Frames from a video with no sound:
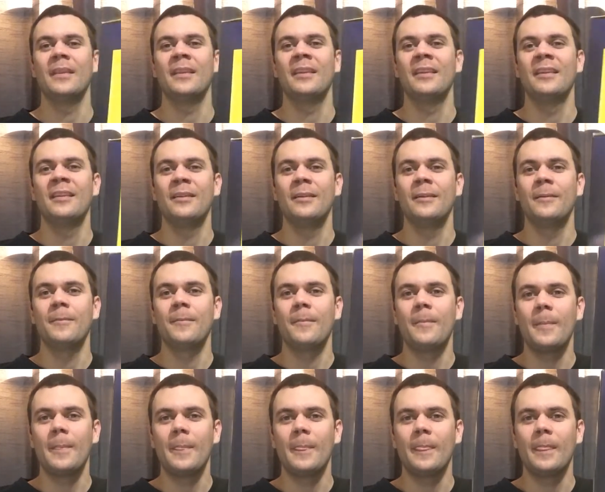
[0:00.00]

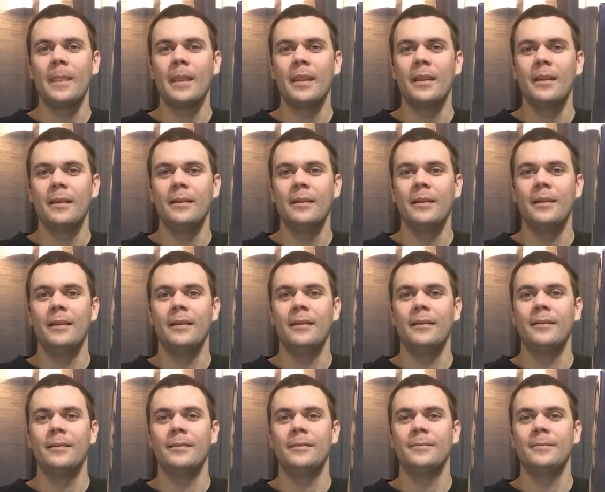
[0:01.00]
Nobody speaks.